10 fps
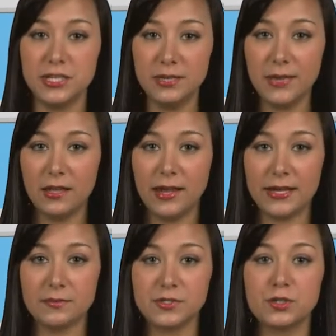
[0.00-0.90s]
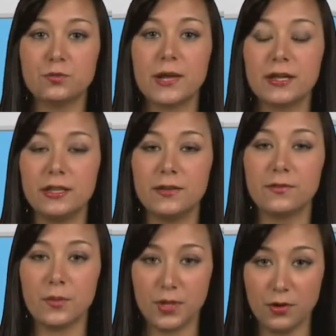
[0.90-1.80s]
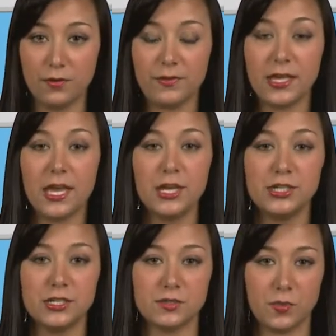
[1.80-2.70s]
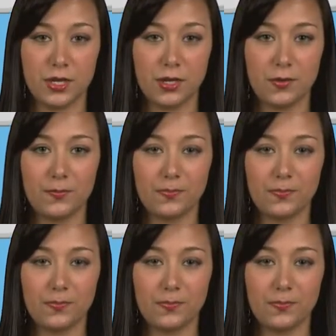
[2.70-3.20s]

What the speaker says: email items directly from the notifications window.